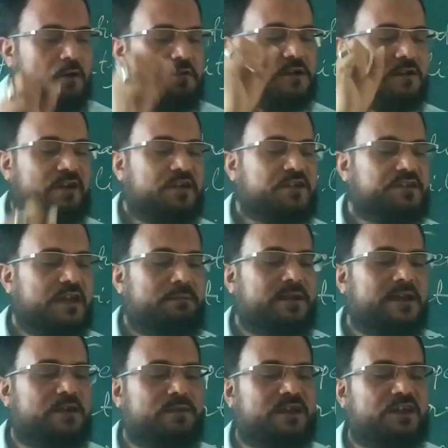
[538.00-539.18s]
For the first time
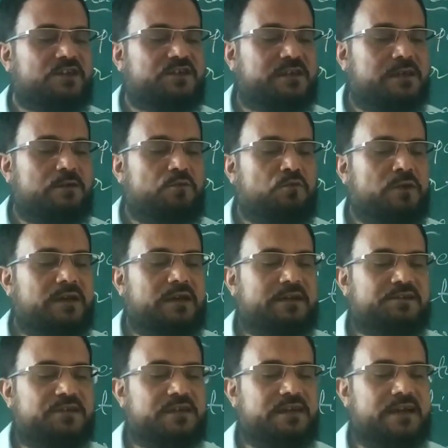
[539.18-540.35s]
in human history, we
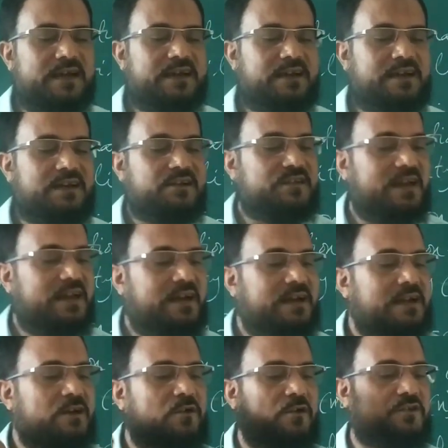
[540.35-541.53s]
see a
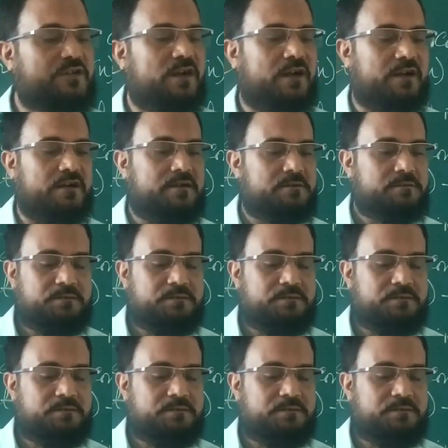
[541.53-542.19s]
transcending concern.